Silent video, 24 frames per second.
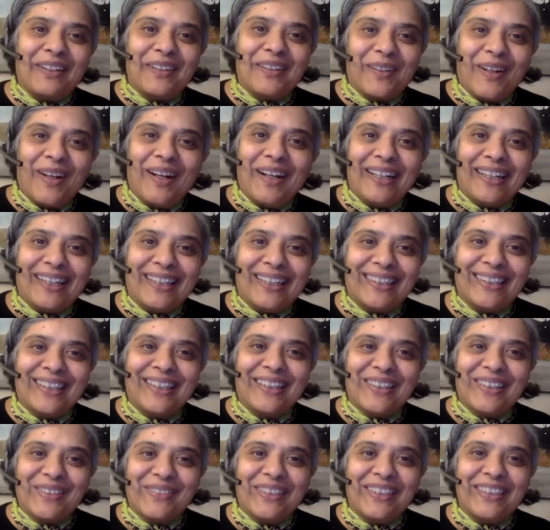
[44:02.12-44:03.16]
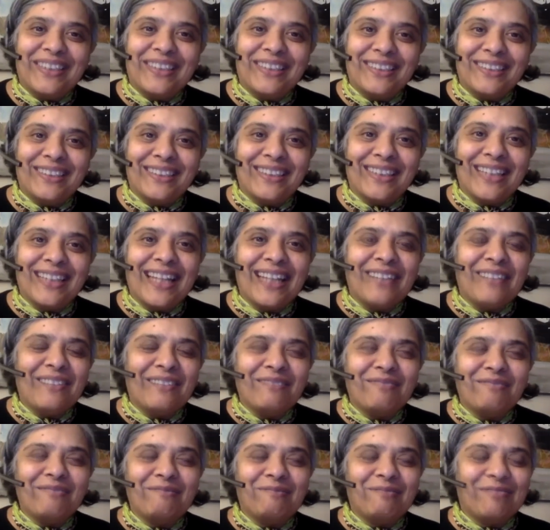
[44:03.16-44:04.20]
crying in those meetings. And
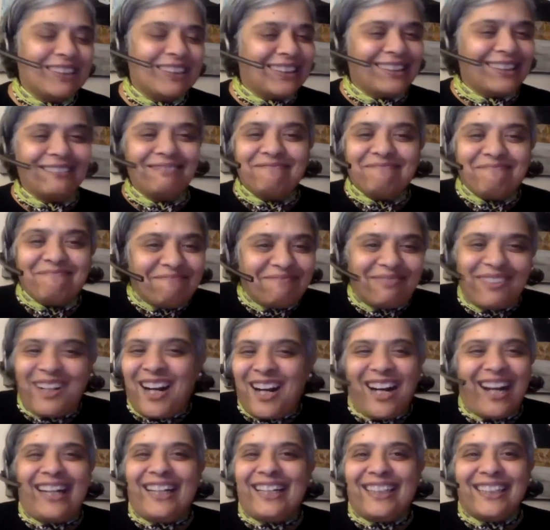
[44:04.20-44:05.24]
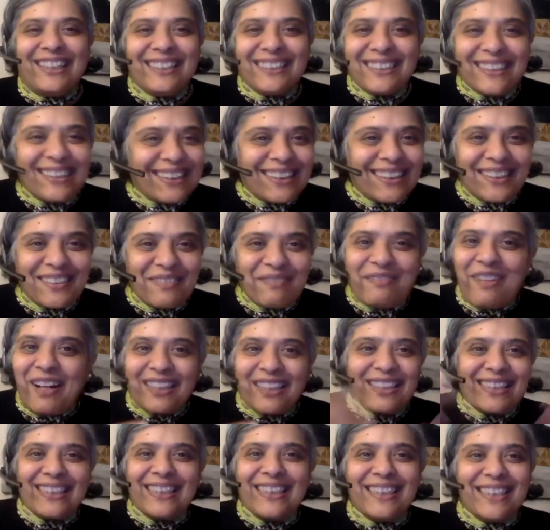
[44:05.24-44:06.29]
what, why?
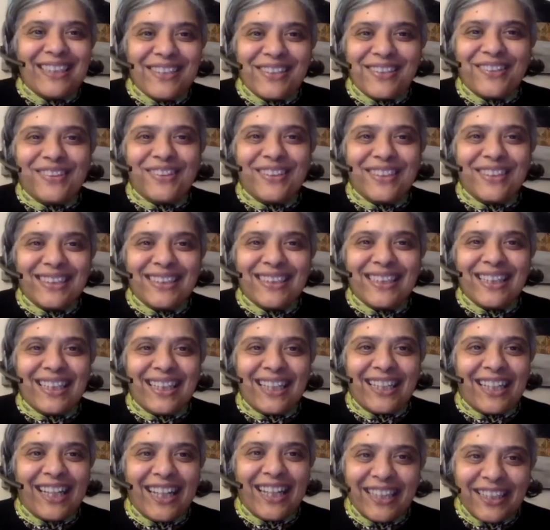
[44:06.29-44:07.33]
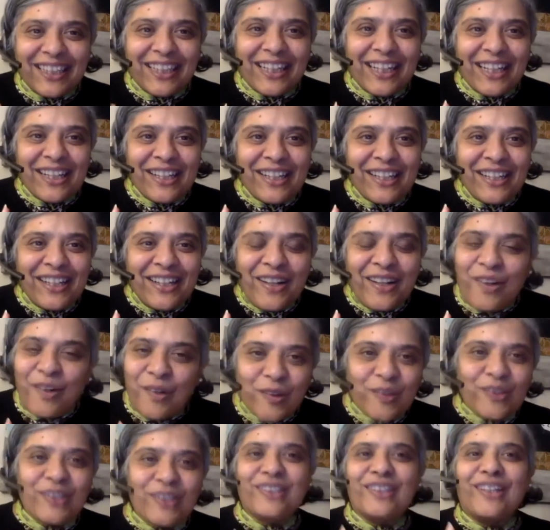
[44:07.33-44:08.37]
My tears are as, and
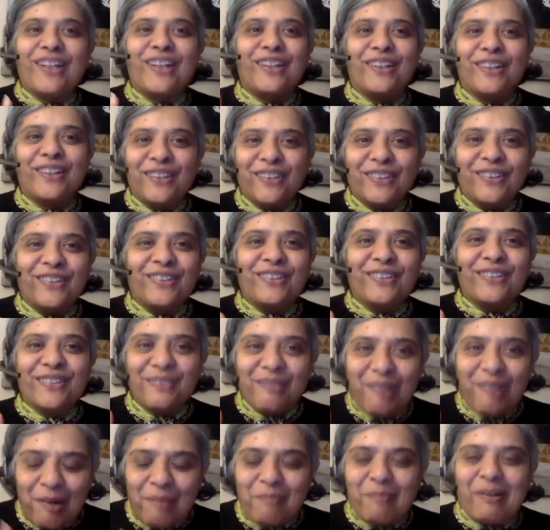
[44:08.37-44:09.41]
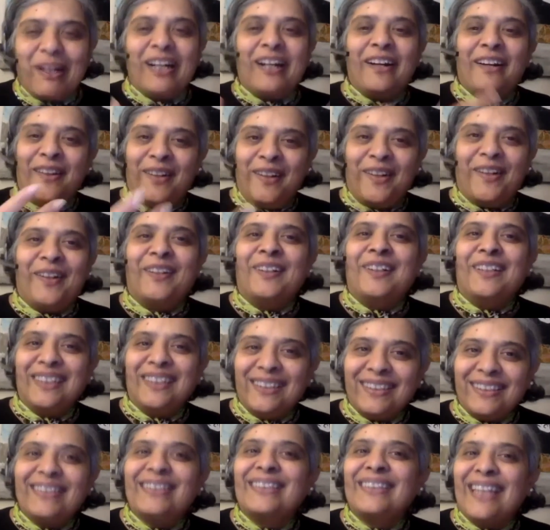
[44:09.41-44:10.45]
also what my heart
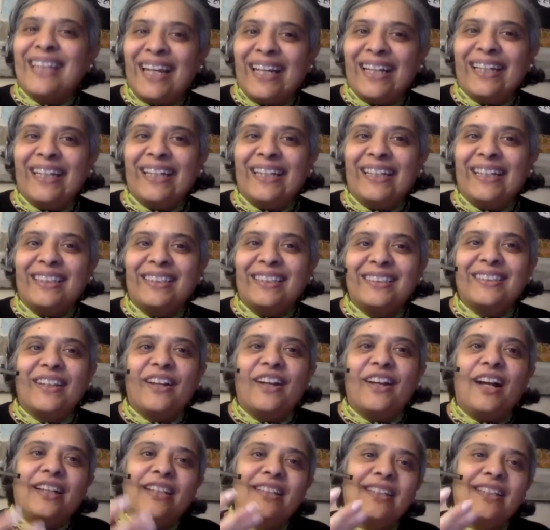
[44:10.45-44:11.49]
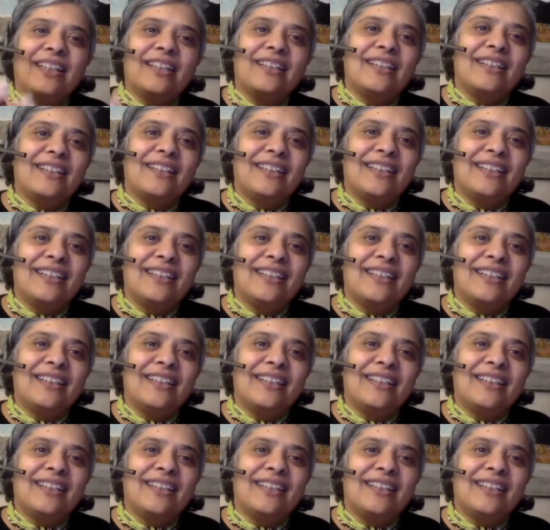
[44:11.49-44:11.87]
is saying. So I think